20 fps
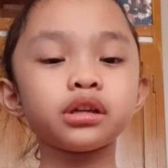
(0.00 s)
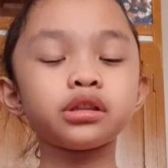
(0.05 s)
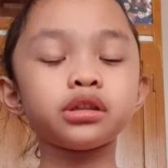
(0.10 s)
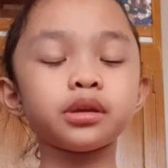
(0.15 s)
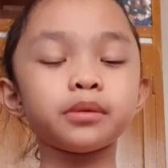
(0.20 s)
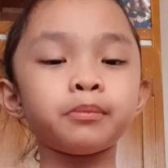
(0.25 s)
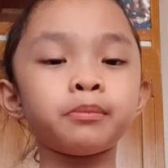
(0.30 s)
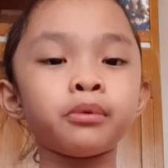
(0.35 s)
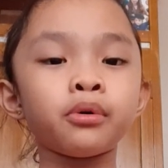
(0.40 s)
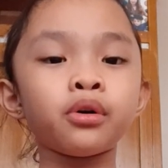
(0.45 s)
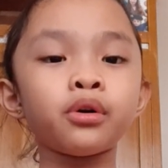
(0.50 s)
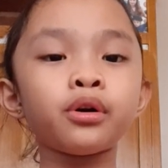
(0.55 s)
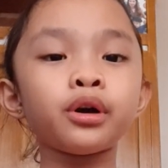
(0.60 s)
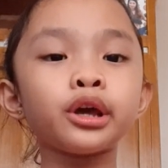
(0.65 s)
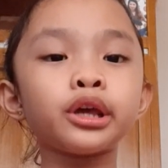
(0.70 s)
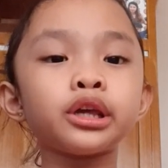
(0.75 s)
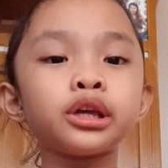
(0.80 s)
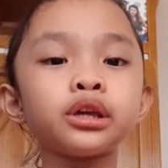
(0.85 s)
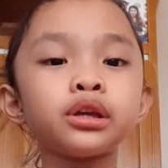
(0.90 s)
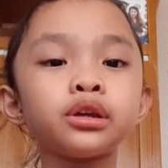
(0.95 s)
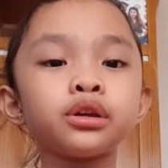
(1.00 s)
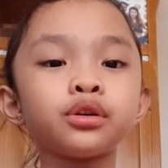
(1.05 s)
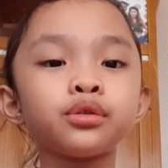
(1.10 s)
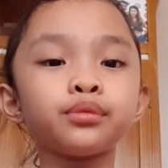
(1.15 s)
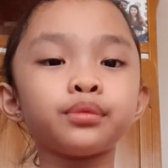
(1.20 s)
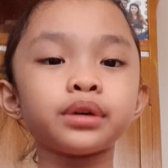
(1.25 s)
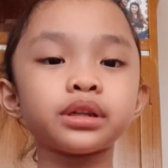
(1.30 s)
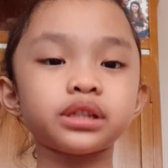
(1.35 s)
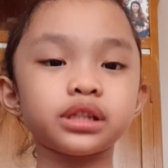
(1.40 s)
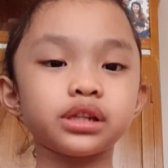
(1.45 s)
The boy
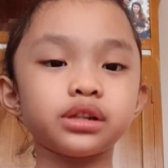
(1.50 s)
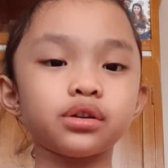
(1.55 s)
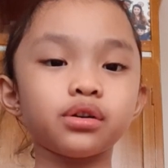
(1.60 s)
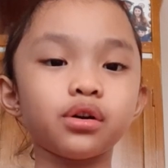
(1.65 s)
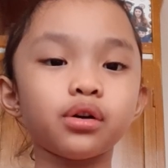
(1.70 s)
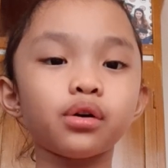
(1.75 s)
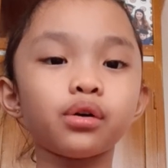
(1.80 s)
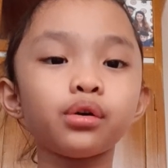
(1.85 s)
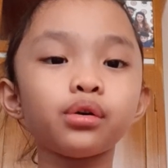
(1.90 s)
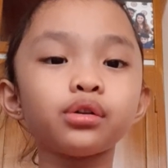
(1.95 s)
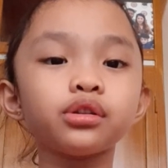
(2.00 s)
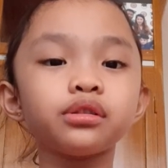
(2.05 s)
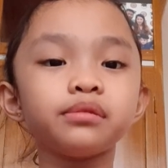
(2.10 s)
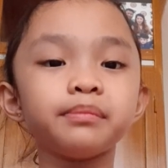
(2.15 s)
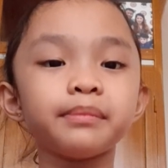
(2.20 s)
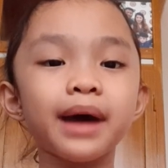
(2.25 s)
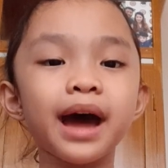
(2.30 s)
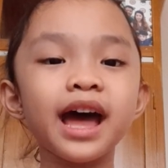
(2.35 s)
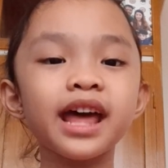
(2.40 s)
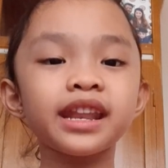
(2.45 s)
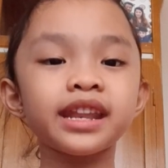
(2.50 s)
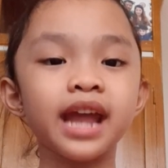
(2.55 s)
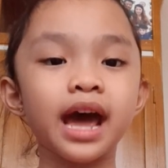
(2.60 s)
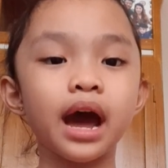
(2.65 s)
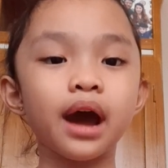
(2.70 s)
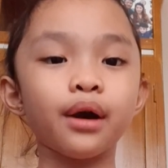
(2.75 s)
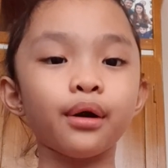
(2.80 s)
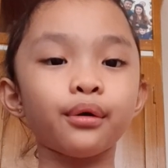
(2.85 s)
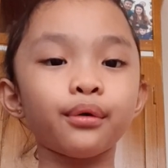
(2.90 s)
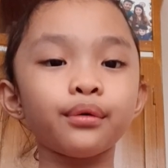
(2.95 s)
was an old man
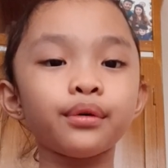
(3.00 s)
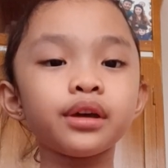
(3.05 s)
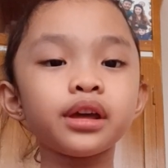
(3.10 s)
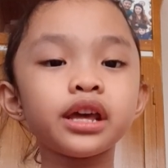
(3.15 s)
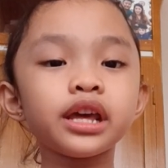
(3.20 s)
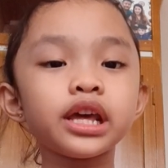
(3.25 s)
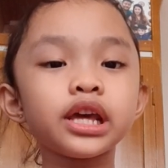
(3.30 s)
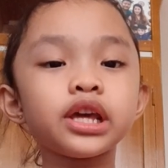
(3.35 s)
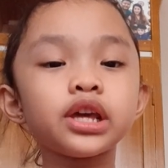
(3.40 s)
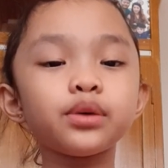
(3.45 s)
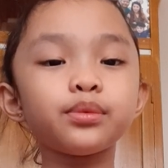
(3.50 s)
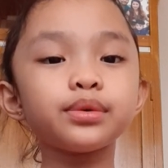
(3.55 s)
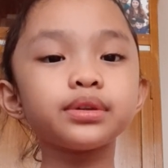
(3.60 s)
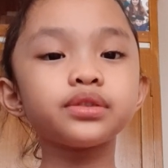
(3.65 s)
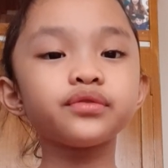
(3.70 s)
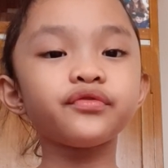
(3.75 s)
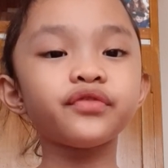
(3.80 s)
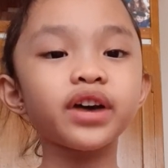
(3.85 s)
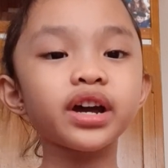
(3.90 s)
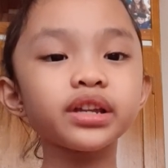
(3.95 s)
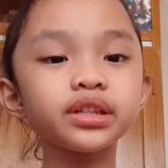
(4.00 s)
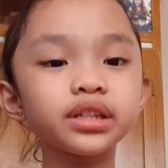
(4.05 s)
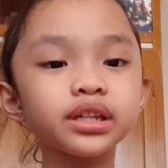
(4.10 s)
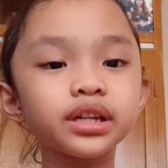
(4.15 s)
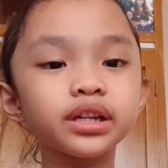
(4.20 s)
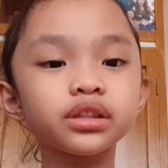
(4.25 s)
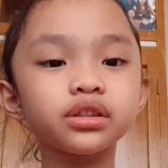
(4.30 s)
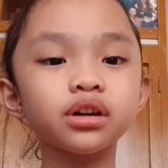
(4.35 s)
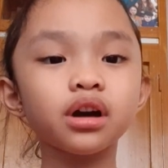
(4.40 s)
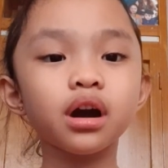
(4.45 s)
now. He was finding
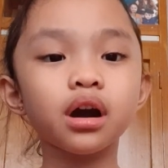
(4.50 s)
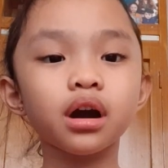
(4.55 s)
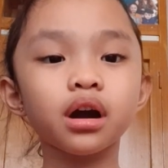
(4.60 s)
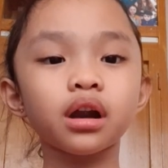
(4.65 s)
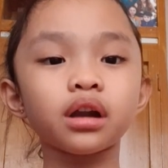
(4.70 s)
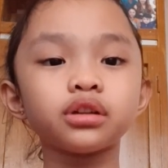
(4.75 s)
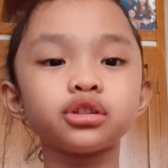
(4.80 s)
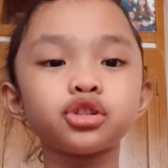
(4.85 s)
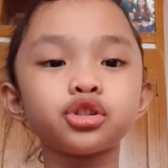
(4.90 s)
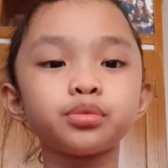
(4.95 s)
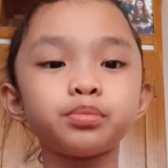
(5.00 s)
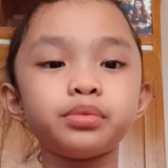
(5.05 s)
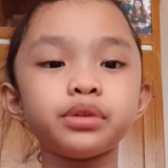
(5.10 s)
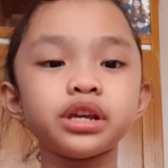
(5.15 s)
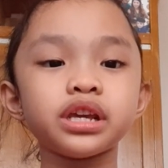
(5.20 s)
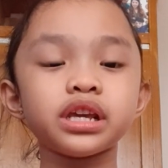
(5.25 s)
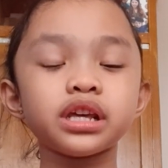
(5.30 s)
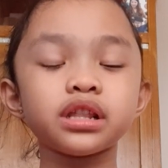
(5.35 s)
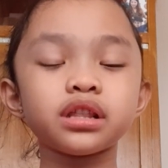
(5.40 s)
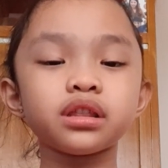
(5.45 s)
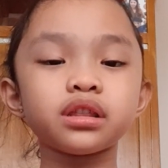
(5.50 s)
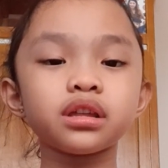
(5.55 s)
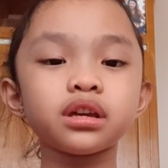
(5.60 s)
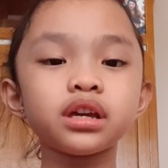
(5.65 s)
it hard to breathe.